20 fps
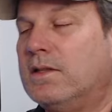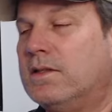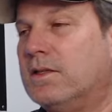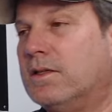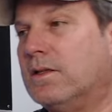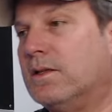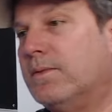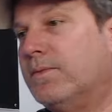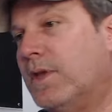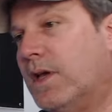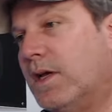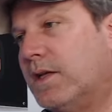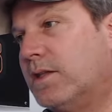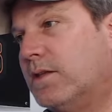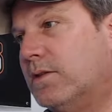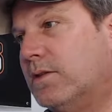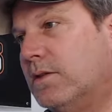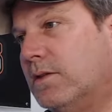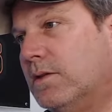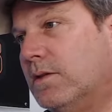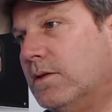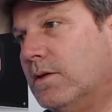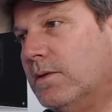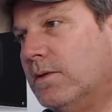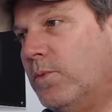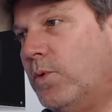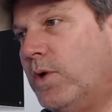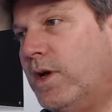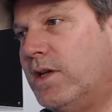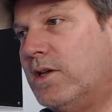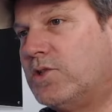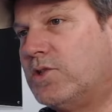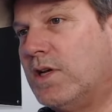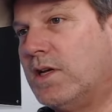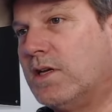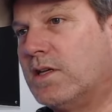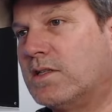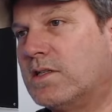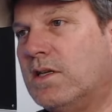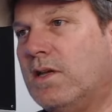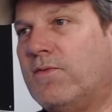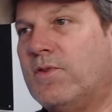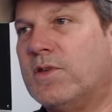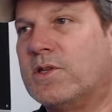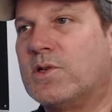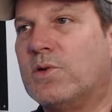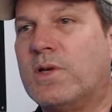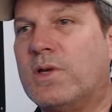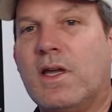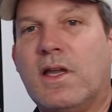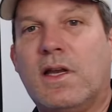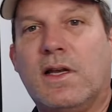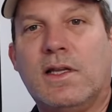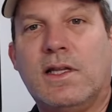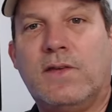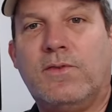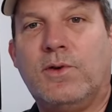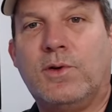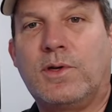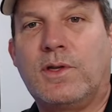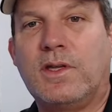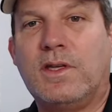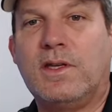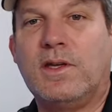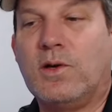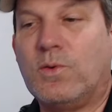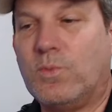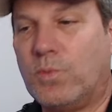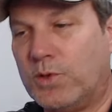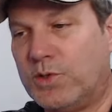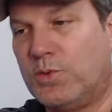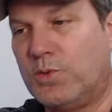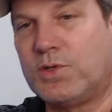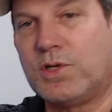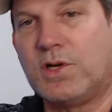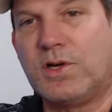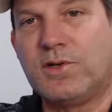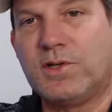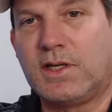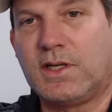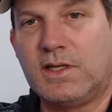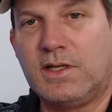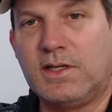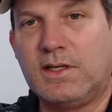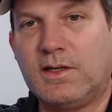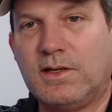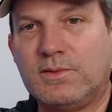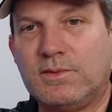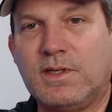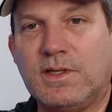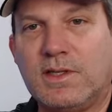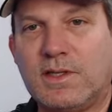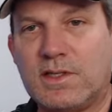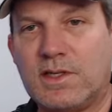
The way to check, see if it's okay to leave your key on, when you turn the key on,